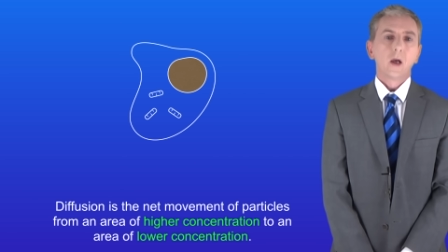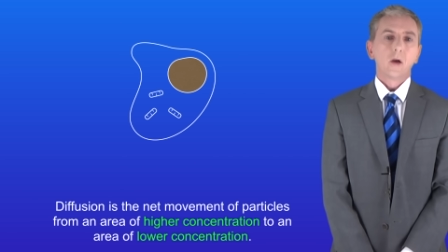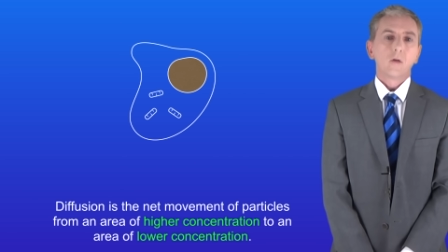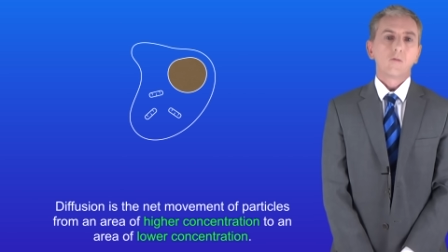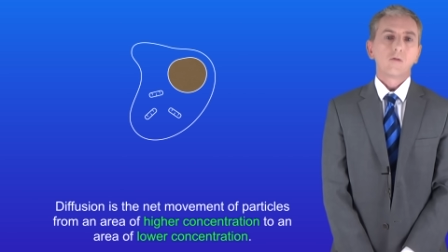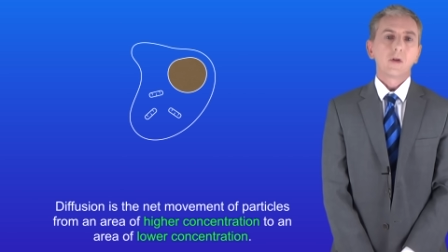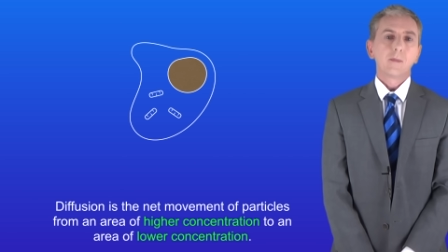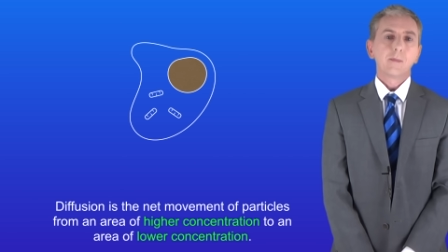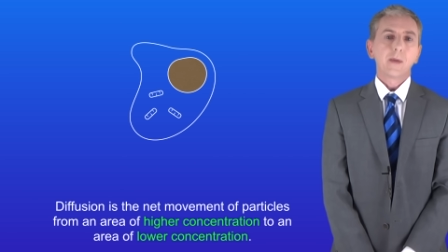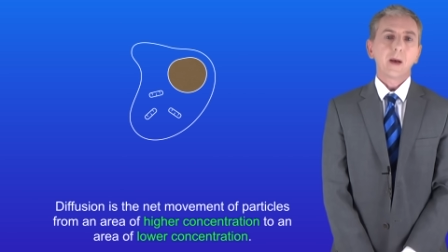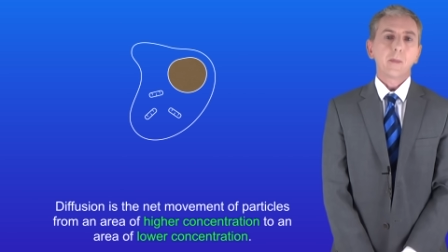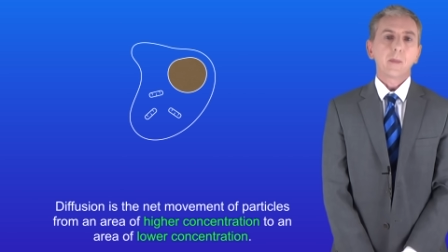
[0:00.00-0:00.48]

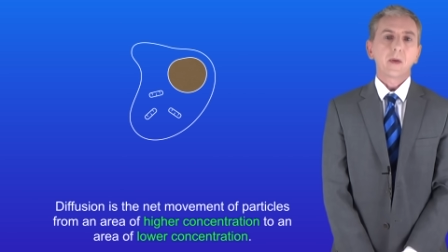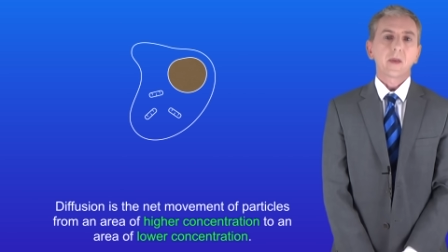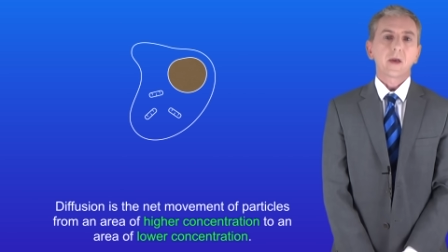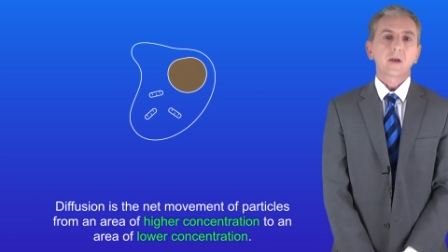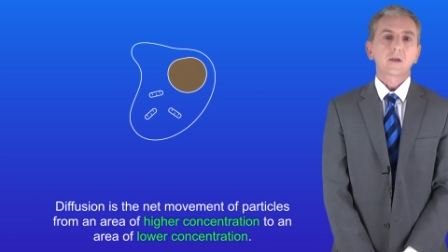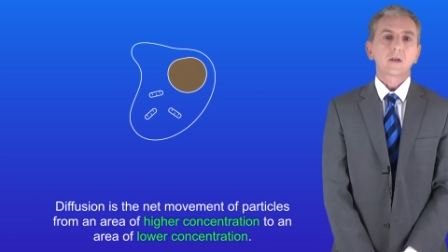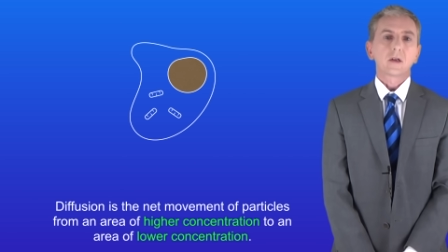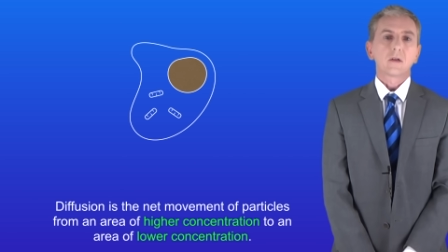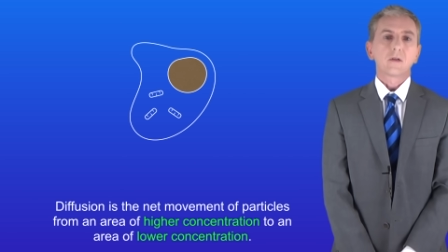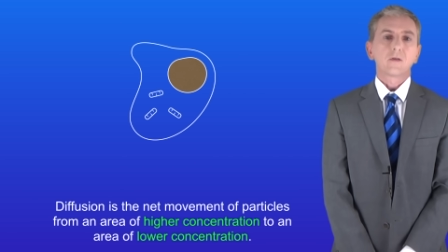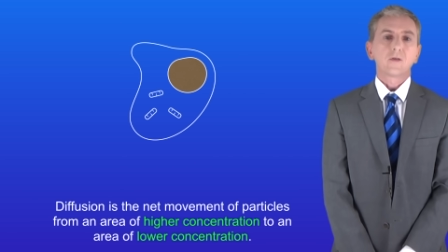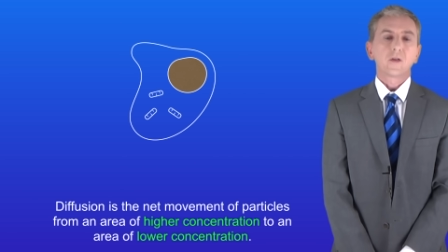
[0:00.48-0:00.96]
Remember
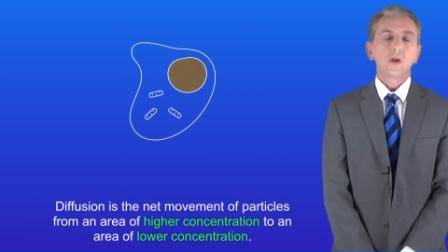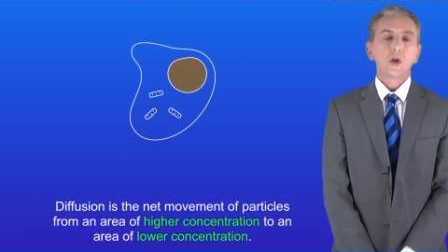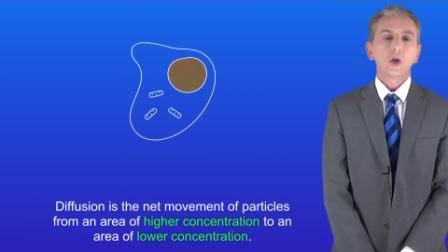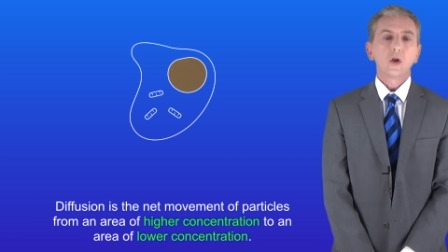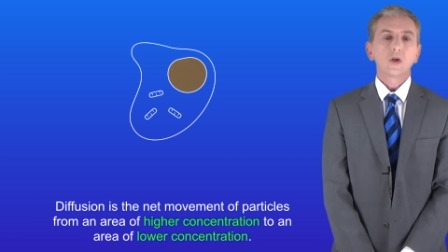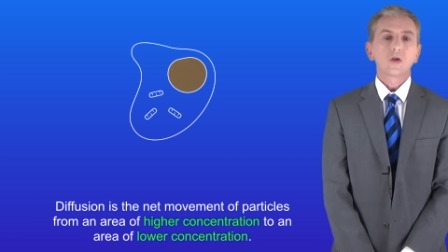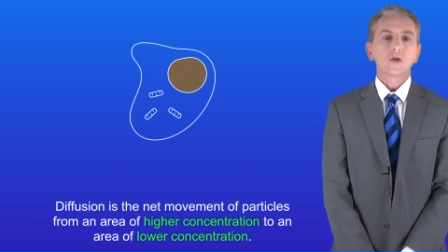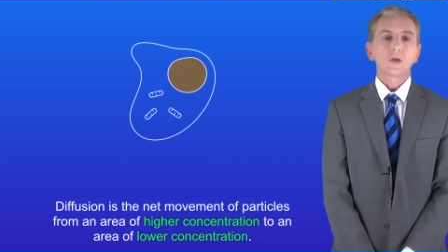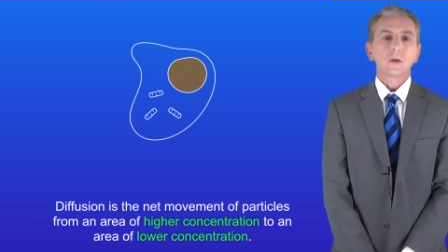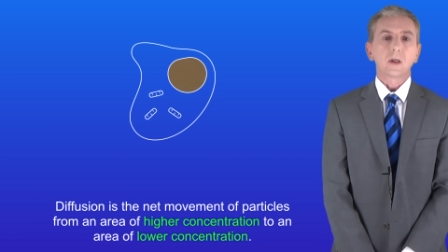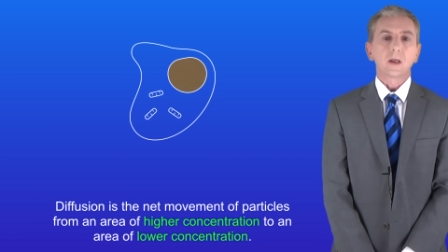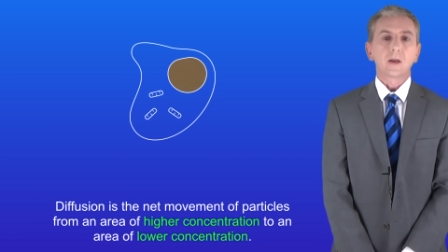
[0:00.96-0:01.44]
that
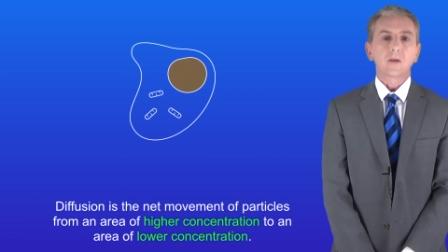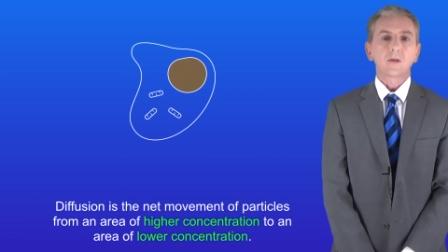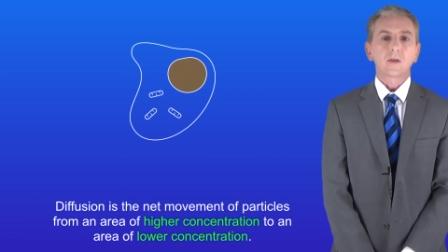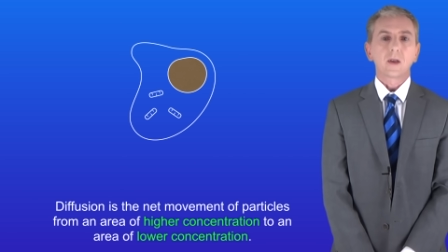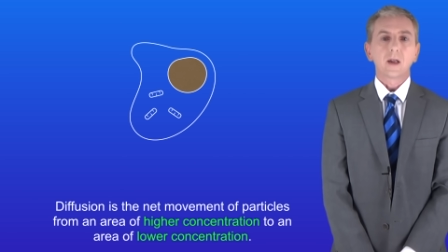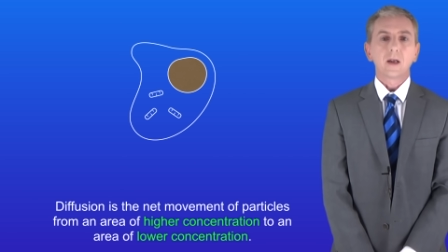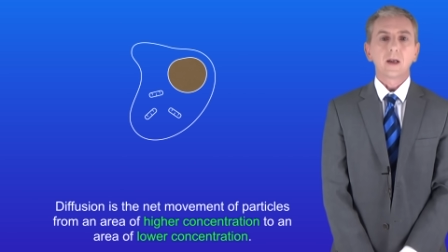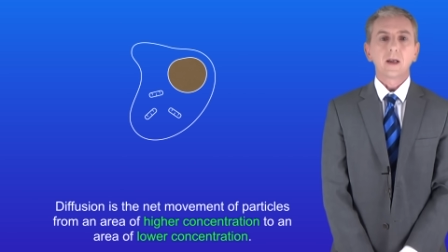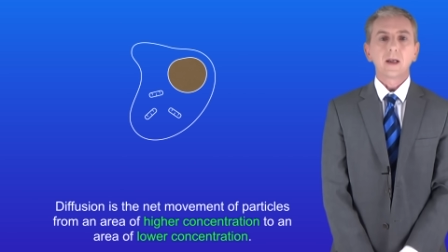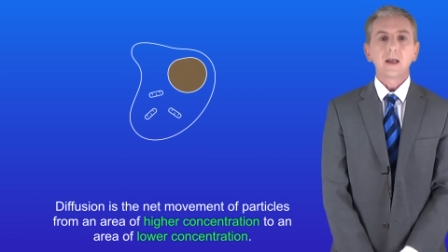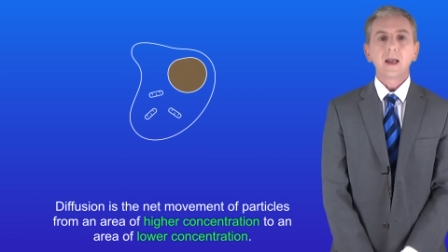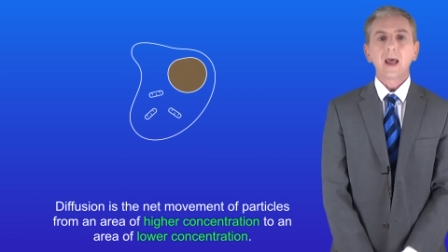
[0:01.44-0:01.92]
diffusion is
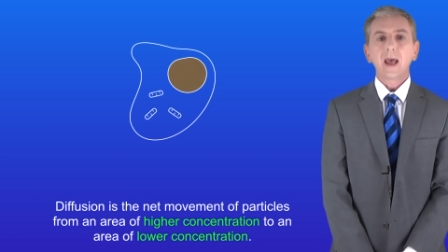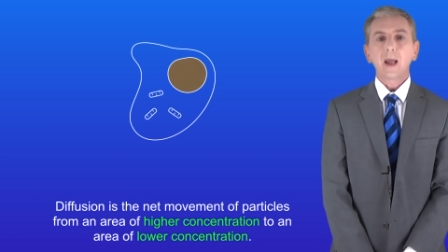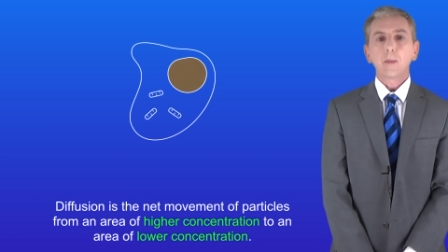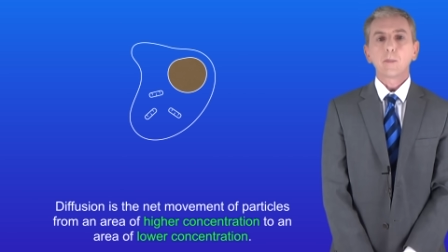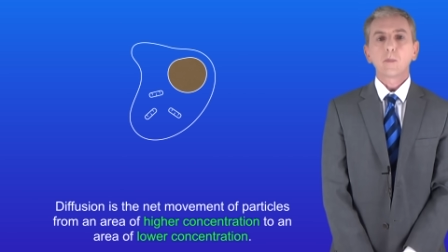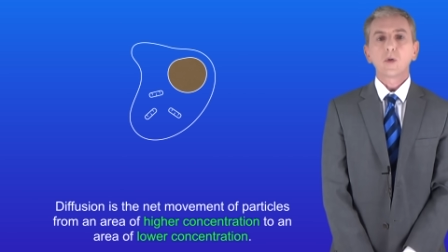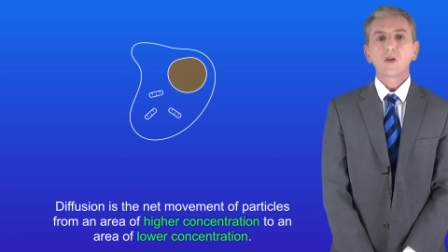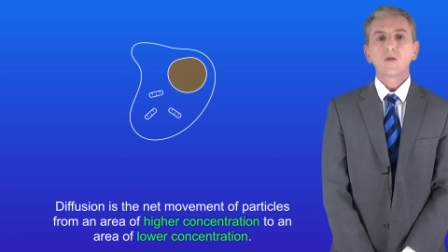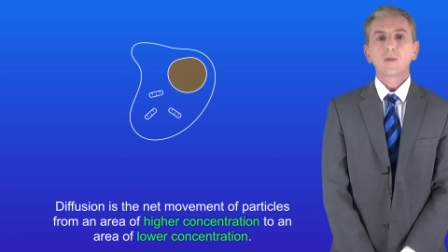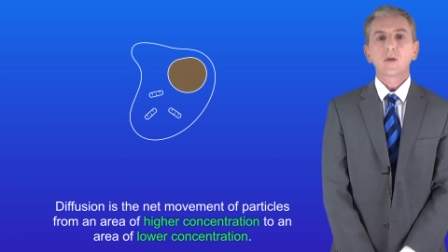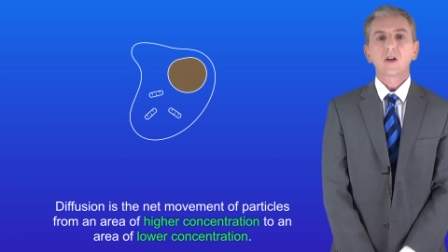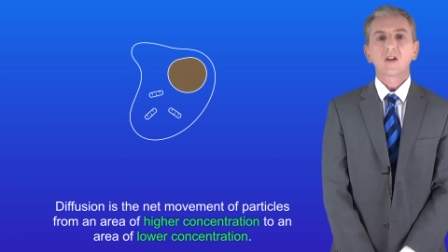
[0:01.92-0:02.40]
the net
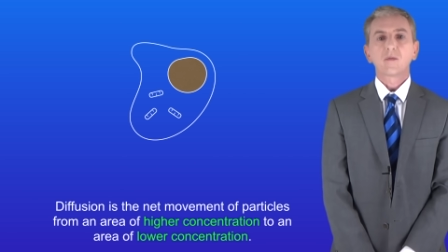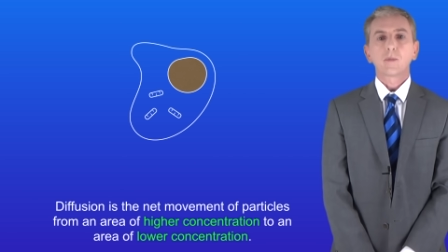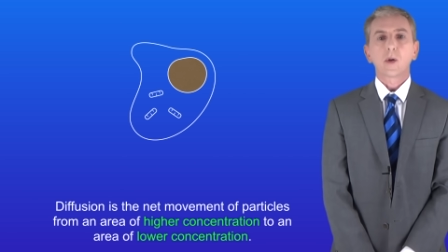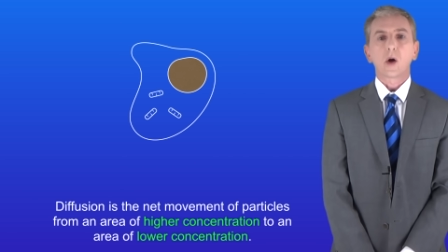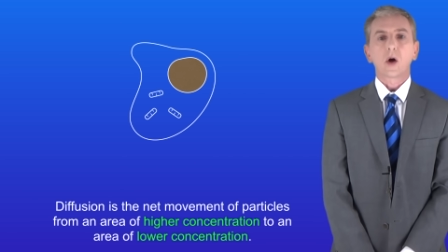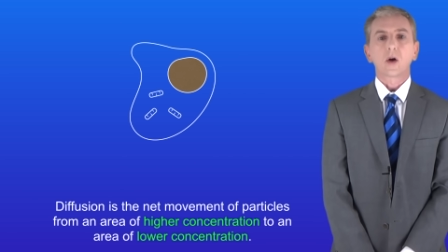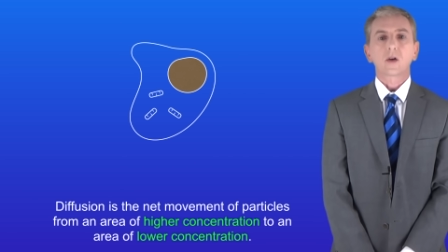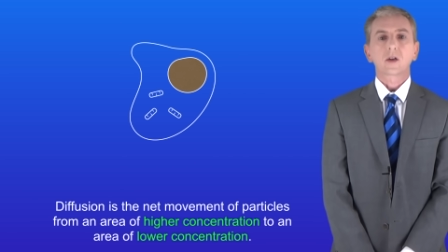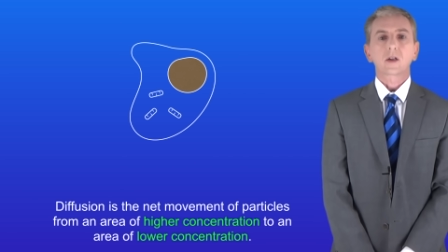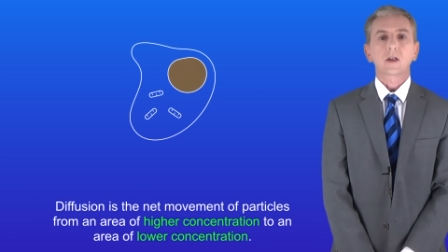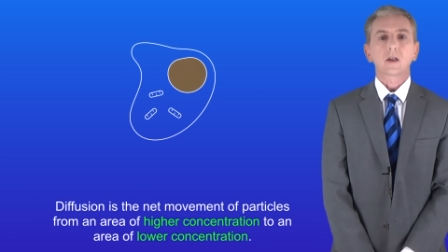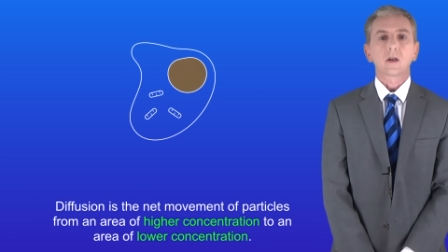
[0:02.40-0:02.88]
movement of
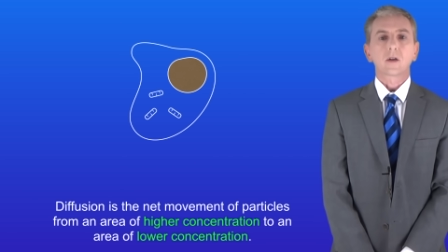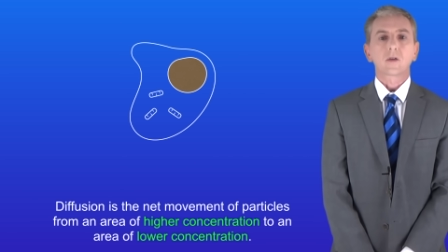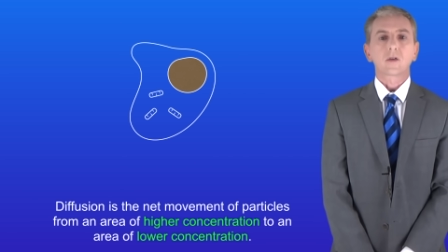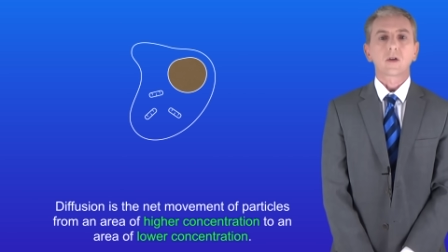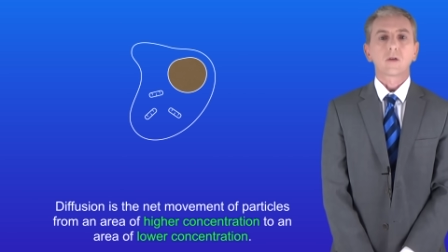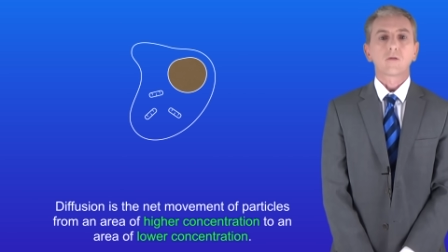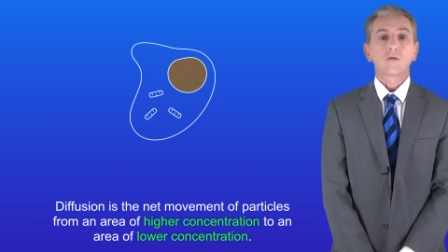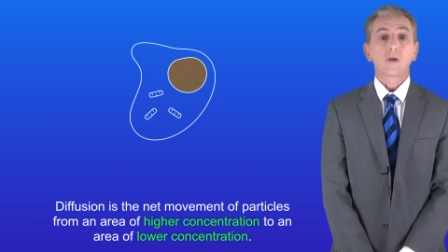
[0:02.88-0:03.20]
particles